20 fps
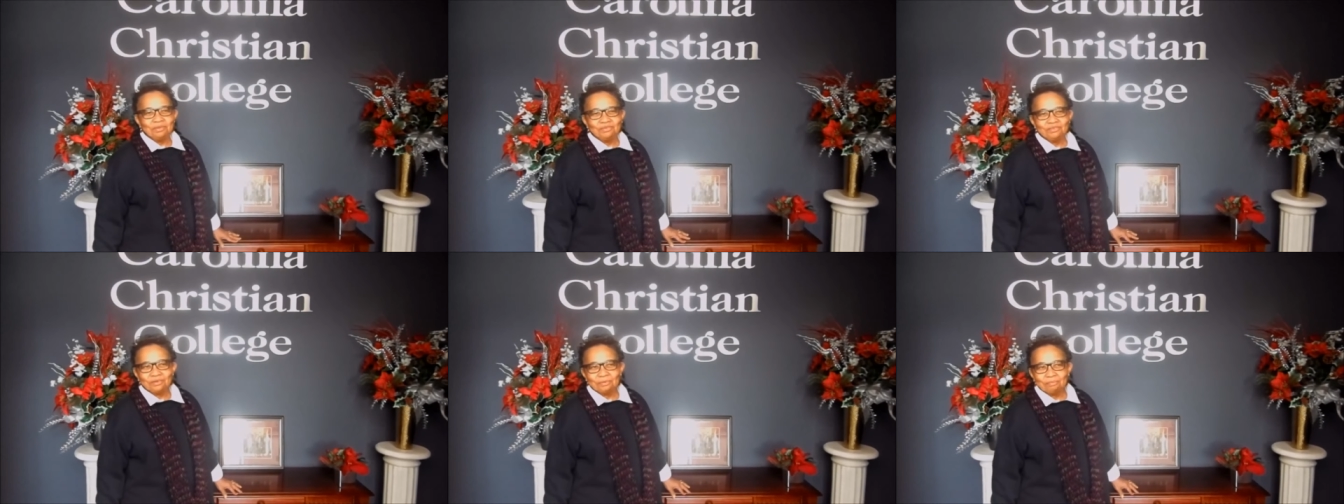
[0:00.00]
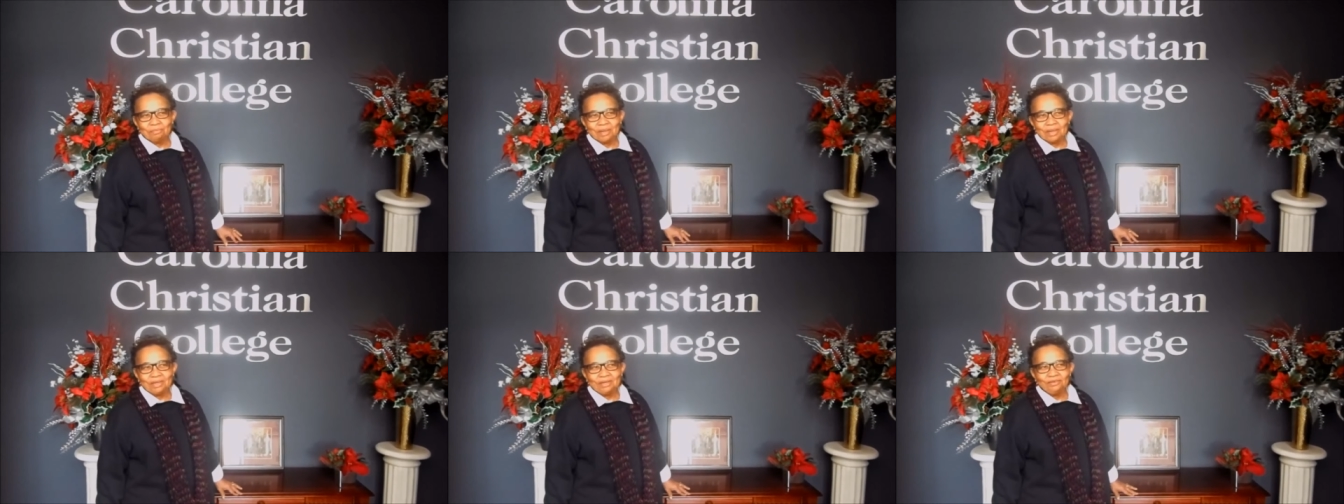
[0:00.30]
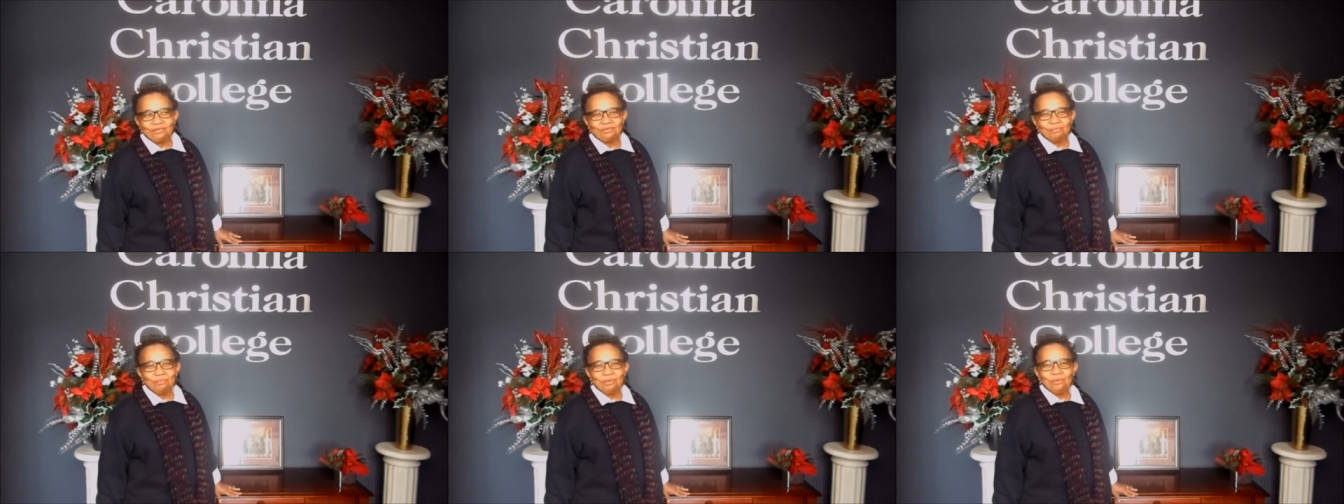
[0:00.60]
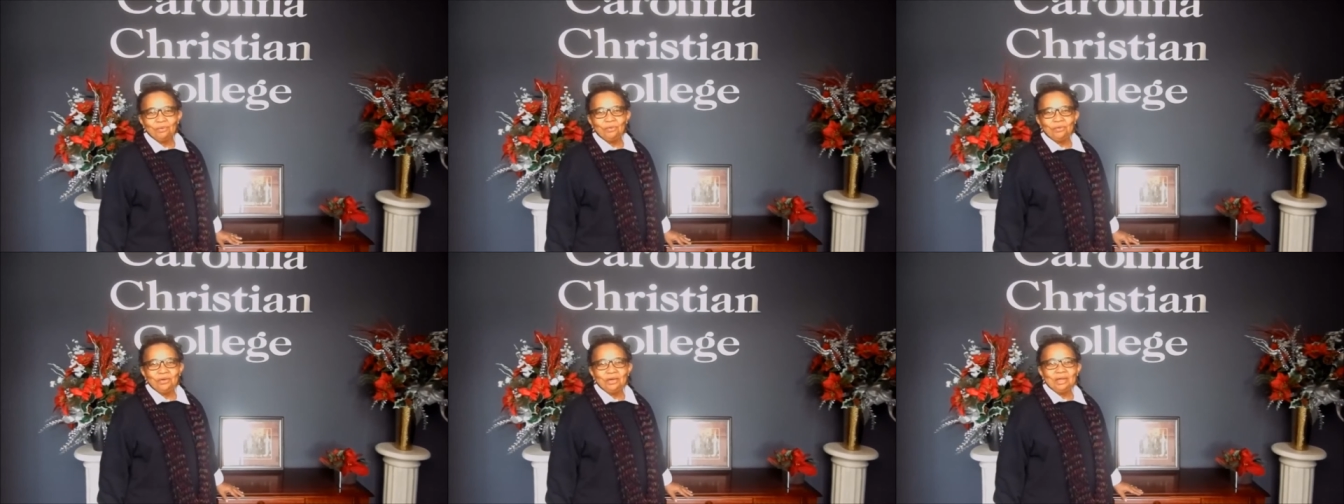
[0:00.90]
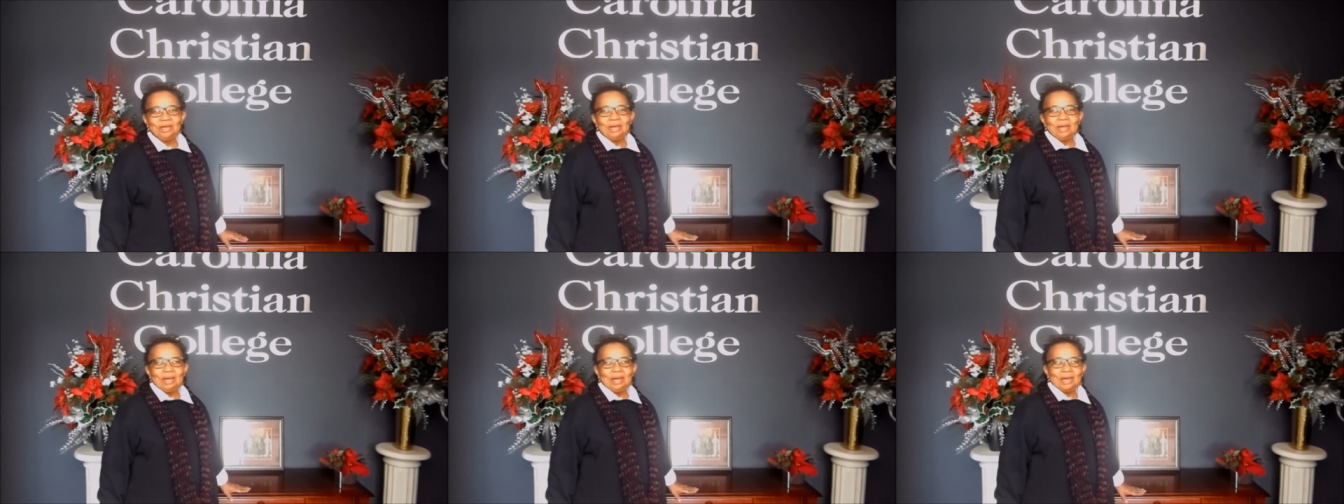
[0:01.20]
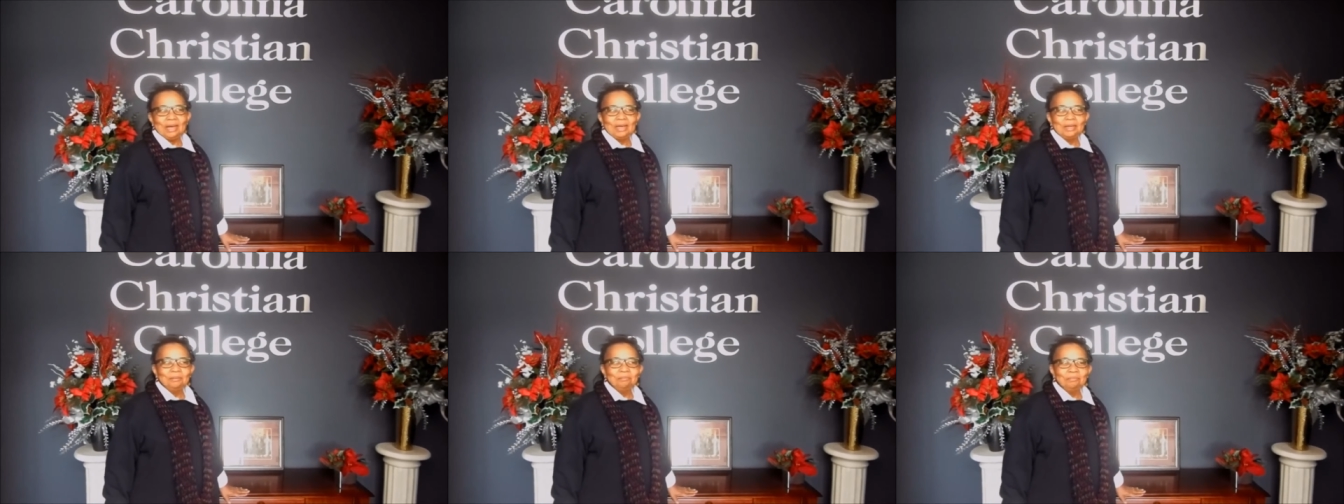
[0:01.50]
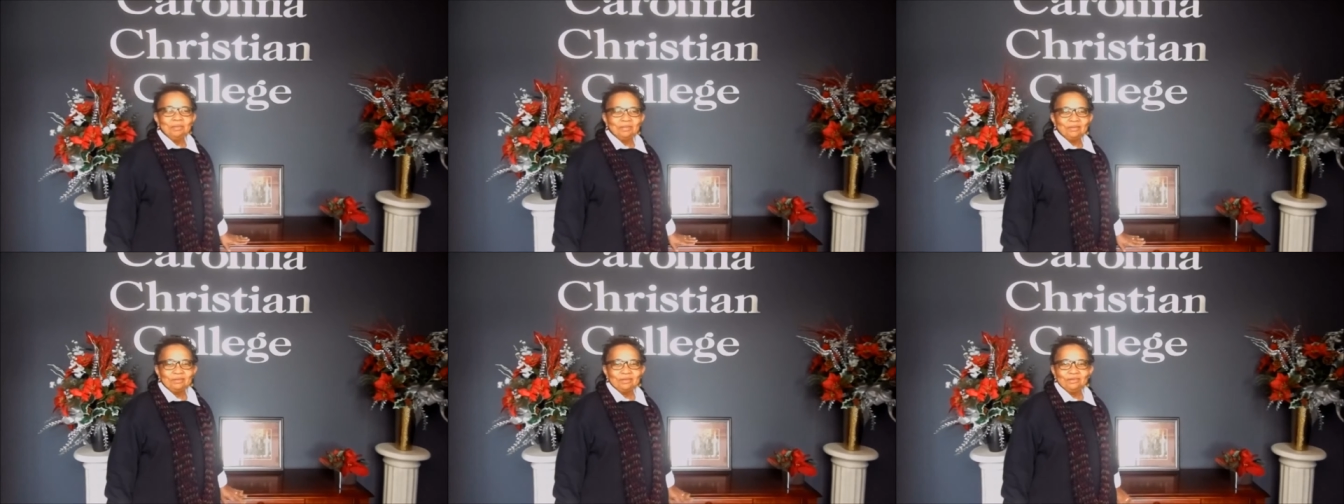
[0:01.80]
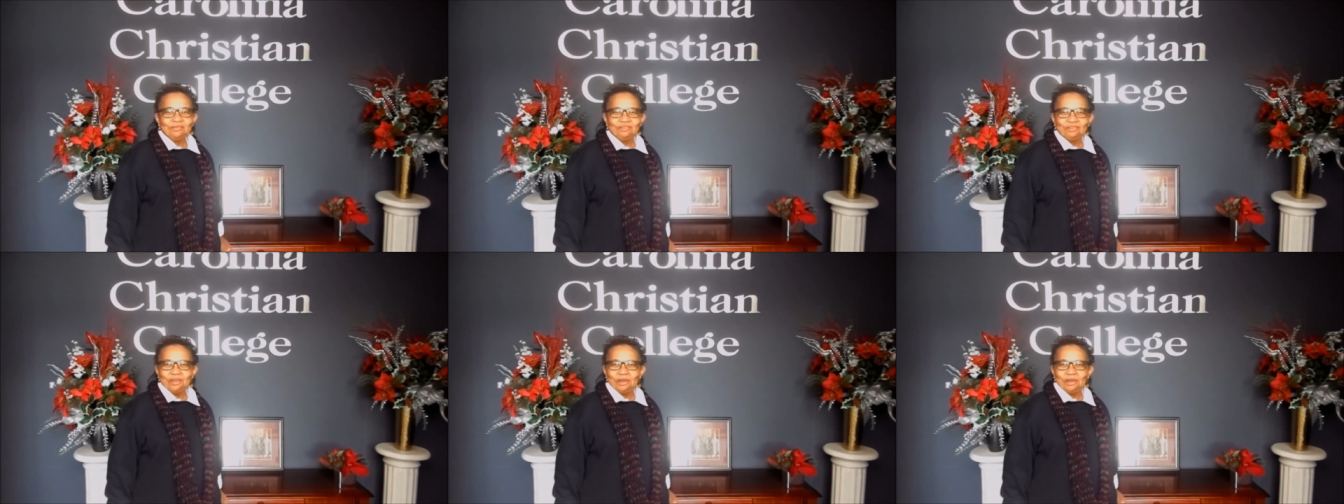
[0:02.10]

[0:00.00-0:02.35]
Mr. Bazemore, and Mr.